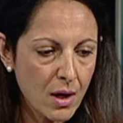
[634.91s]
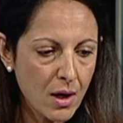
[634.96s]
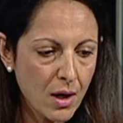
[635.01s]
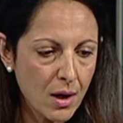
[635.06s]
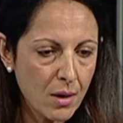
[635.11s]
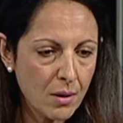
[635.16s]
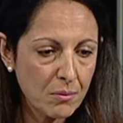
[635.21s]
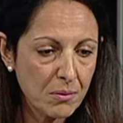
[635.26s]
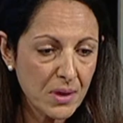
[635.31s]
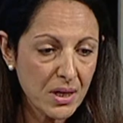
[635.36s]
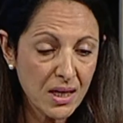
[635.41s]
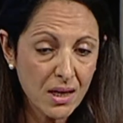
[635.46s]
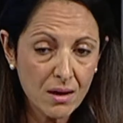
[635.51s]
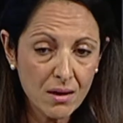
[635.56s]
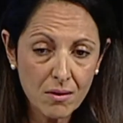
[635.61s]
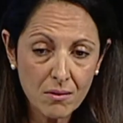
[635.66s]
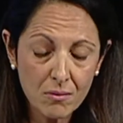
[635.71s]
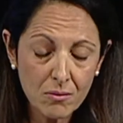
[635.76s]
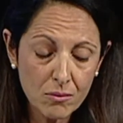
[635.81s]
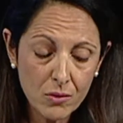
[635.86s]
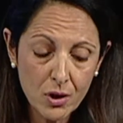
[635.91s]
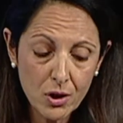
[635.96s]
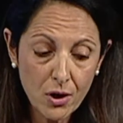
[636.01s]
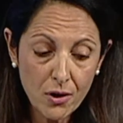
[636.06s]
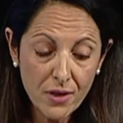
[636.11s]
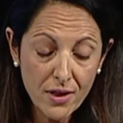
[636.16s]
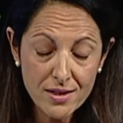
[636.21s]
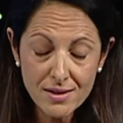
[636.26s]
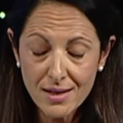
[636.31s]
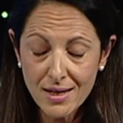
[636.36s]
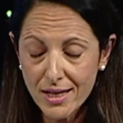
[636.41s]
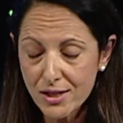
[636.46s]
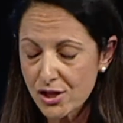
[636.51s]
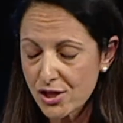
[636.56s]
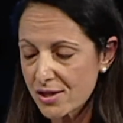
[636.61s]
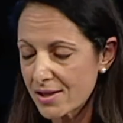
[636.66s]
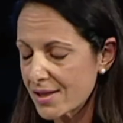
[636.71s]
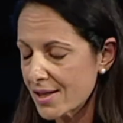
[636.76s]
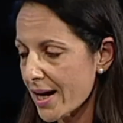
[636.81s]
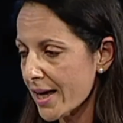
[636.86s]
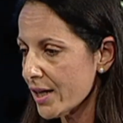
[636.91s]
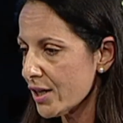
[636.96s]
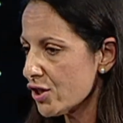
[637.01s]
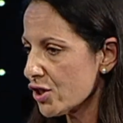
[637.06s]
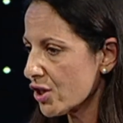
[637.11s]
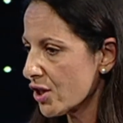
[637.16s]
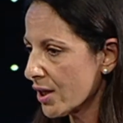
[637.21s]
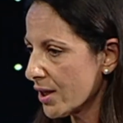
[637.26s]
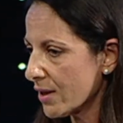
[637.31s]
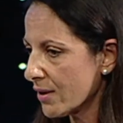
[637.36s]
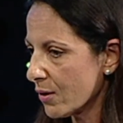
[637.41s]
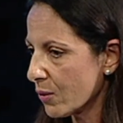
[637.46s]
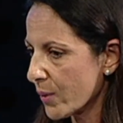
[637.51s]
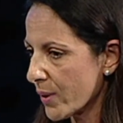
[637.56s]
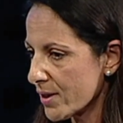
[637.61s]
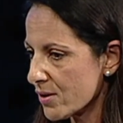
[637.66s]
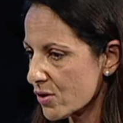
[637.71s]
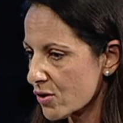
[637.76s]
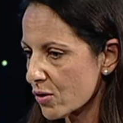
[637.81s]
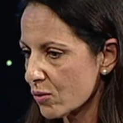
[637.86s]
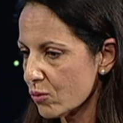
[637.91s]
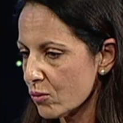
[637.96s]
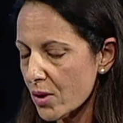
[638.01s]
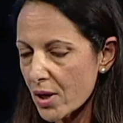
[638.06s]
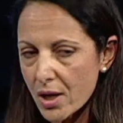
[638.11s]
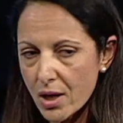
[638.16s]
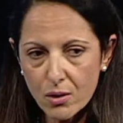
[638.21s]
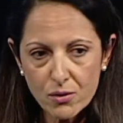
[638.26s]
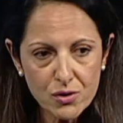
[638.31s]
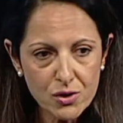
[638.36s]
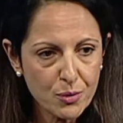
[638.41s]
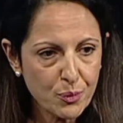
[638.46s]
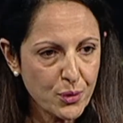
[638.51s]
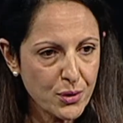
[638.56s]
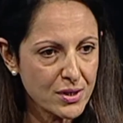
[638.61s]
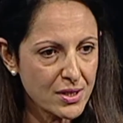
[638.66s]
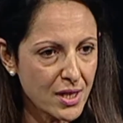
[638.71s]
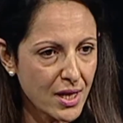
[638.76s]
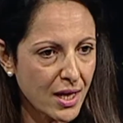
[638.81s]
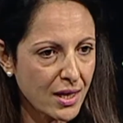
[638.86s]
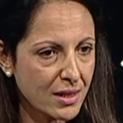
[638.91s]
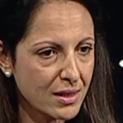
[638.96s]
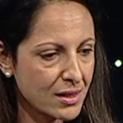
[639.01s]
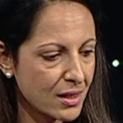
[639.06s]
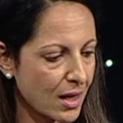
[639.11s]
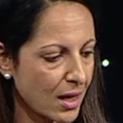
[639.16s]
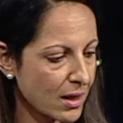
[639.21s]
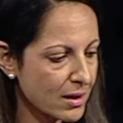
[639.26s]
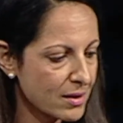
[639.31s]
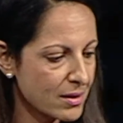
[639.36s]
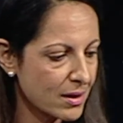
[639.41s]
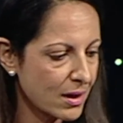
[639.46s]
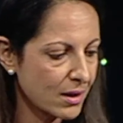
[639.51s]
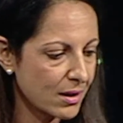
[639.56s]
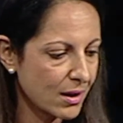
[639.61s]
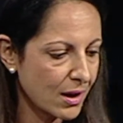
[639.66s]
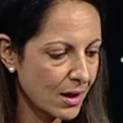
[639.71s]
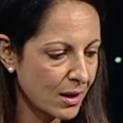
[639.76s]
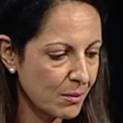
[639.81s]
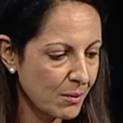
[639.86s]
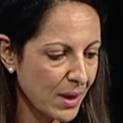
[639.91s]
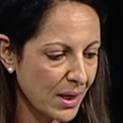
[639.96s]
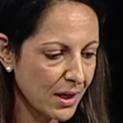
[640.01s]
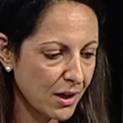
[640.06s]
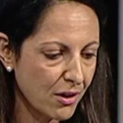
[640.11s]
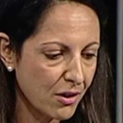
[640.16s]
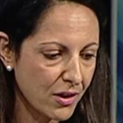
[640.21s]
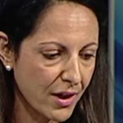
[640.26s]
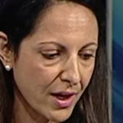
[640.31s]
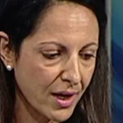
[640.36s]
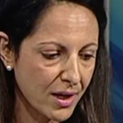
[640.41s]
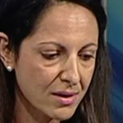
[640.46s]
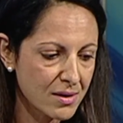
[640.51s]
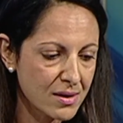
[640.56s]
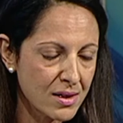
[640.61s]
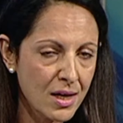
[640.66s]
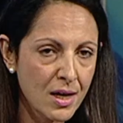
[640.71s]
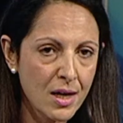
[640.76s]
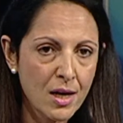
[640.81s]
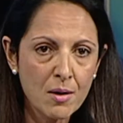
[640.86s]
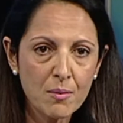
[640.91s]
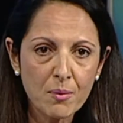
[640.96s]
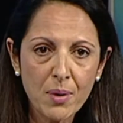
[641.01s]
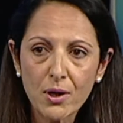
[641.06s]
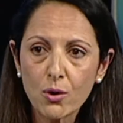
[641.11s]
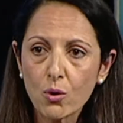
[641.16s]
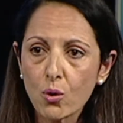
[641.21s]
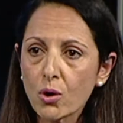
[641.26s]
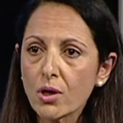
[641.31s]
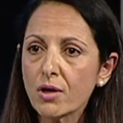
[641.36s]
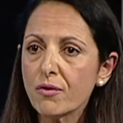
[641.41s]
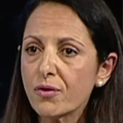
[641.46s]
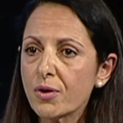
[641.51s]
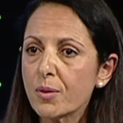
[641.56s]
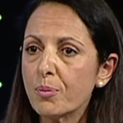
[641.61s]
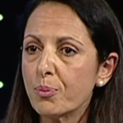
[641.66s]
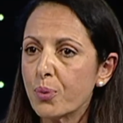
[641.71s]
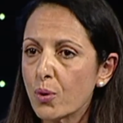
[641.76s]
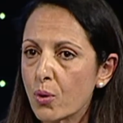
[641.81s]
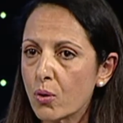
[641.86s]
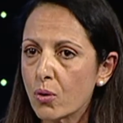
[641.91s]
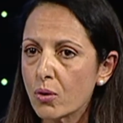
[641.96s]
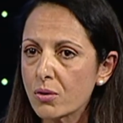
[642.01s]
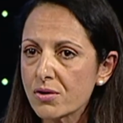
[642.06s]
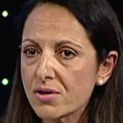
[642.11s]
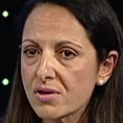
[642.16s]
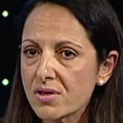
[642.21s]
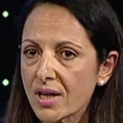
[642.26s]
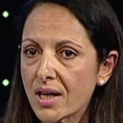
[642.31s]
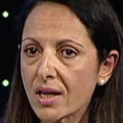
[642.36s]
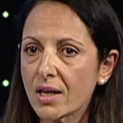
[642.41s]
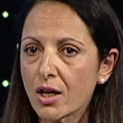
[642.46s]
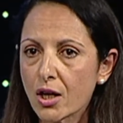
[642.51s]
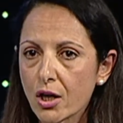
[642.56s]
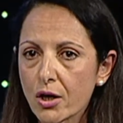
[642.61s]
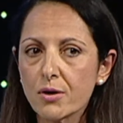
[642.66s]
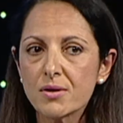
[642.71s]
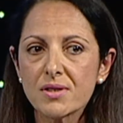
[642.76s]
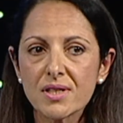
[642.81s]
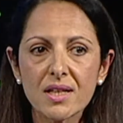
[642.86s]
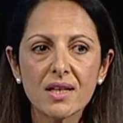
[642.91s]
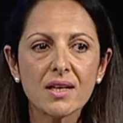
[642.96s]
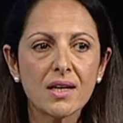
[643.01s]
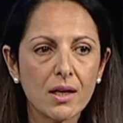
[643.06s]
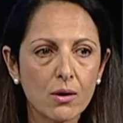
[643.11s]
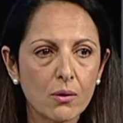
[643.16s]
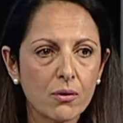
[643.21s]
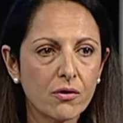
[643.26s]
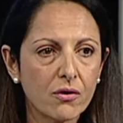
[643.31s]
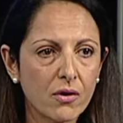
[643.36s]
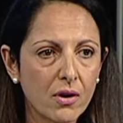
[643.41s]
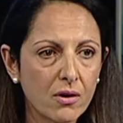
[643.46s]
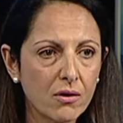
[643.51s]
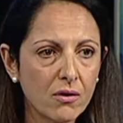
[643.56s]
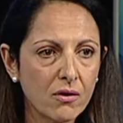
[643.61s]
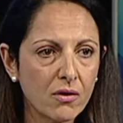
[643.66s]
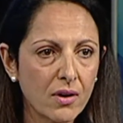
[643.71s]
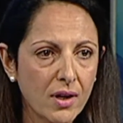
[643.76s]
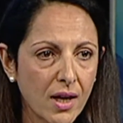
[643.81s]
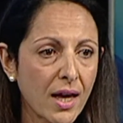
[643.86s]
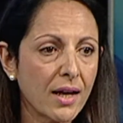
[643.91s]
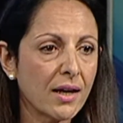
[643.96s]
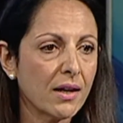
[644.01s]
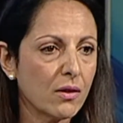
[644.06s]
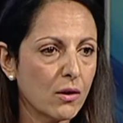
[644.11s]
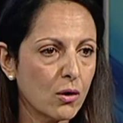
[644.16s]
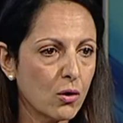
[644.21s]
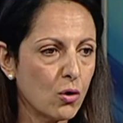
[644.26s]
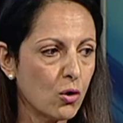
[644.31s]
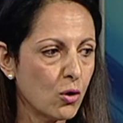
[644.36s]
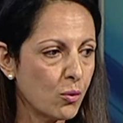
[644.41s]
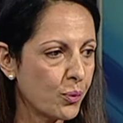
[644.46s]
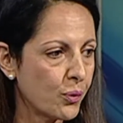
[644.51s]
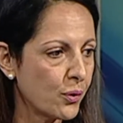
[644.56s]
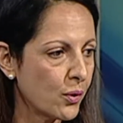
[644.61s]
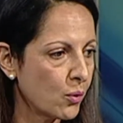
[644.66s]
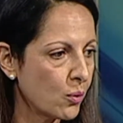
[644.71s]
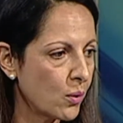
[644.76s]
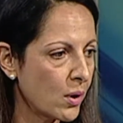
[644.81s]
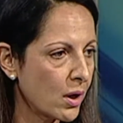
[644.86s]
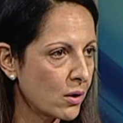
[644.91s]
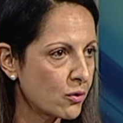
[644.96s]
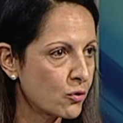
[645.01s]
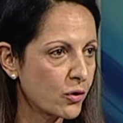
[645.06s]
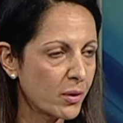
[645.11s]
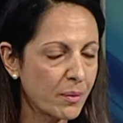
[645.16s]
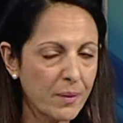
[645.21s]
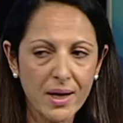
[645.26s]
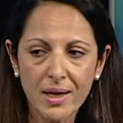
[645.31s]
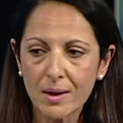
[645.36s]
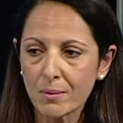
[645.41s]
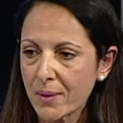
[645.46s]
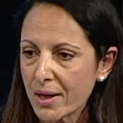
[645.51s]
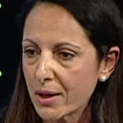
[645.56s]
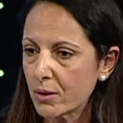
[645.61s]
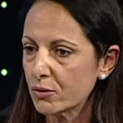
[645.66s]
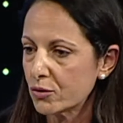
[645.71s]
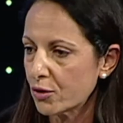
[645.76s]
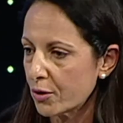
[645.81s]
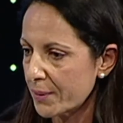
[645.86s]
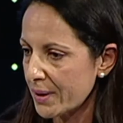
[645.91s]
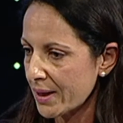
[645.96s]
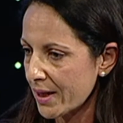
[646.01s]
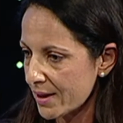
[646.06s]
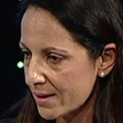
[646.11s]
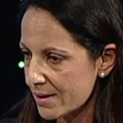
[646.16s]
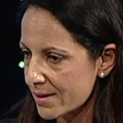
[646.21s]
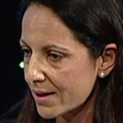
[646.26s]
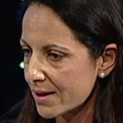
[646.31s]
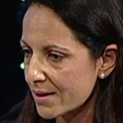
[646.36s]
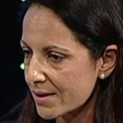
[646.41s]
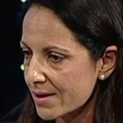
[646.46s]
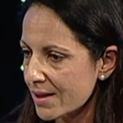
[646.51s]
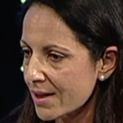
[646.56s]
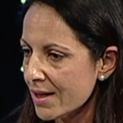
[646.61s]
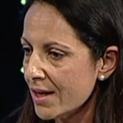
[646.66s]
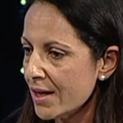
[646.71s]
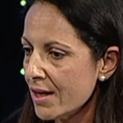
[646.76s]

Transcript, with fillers: Um, it, you know, there's legislation in the Western world to protect us and, and many things. But all of the boards, including Nielsen's and in the corporate world, remain male dominated.